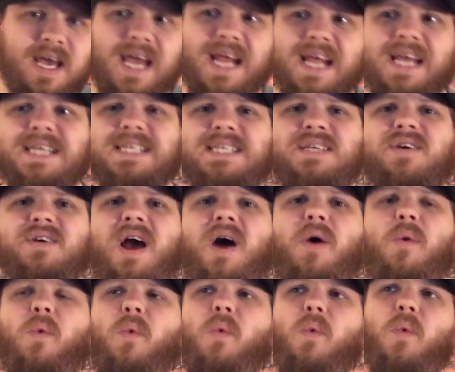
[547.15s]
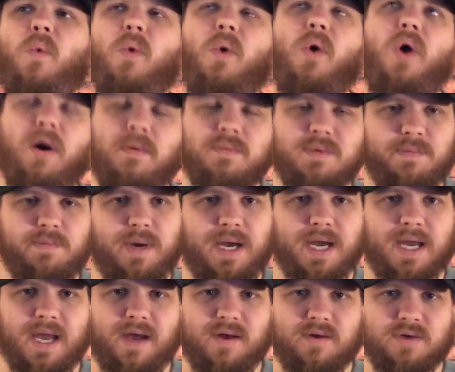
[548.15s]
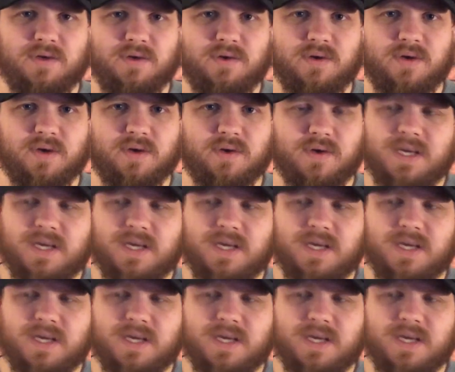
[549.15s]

And he still got whooped by Count Dooku.